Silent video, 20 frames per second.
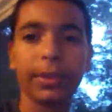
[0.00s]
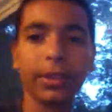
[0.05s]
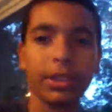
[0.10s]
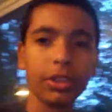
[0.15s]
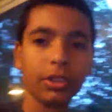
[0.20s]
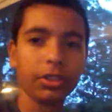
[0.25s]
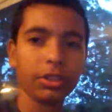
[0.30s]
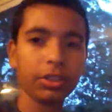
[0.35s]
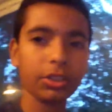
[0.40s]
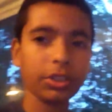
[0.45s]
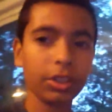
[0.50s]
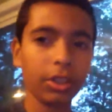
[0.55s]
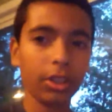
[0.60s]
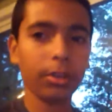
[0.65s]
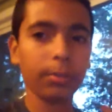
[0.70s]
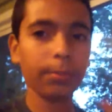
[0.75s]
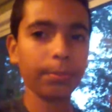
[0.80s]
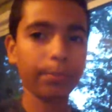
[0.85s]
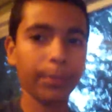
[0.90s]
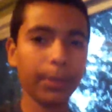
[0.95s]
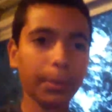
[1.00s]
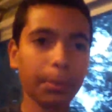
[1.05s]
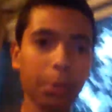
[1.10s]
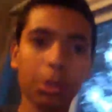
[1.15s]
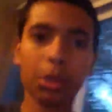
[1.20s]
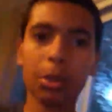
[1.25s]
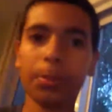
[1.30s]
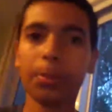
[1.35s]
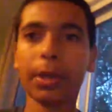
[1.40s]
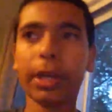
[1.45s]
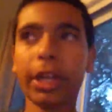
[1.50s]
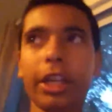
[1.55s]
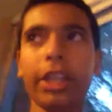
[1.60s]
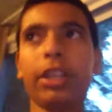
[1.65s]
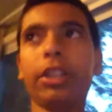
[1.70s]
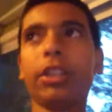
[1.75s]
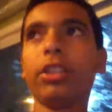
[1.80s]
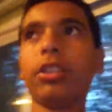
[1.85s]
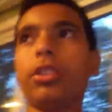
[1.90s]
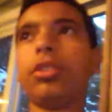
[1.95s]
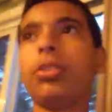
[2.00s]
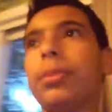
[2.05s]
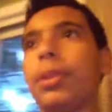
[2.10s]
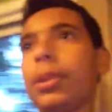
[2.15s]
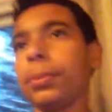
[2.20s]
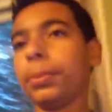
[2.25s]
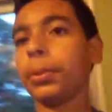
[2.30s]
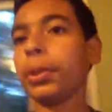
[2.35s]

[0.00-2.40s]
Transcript: and just um, people go buy it and just make